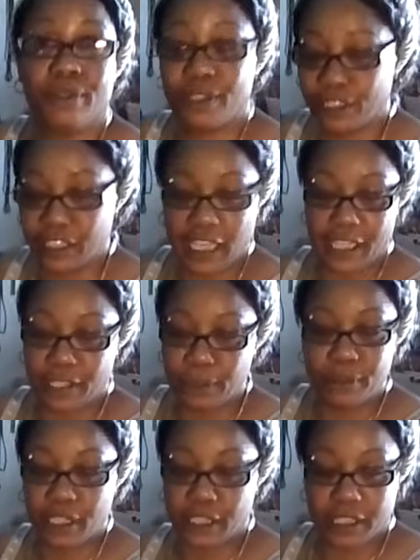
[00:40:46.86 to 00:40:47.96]
She can't do
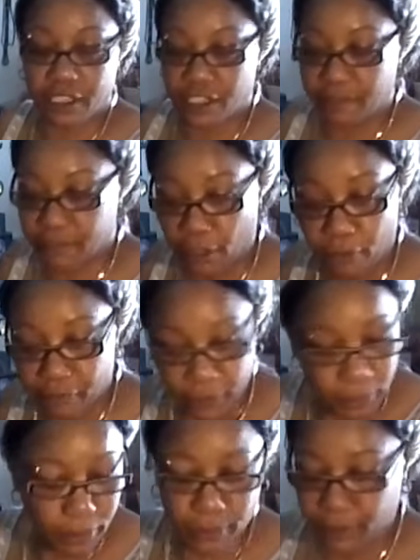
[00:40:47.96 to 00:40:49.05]
nothing. She's so
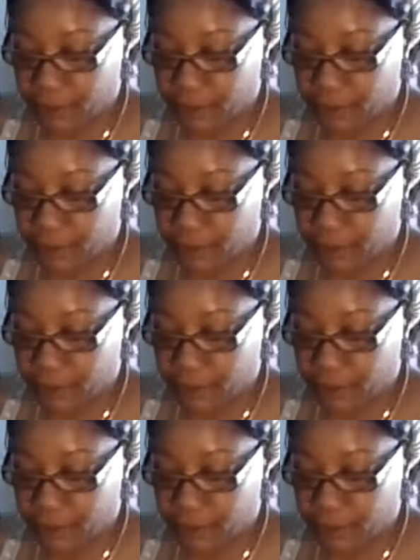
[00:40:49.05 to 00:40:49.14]
fooled.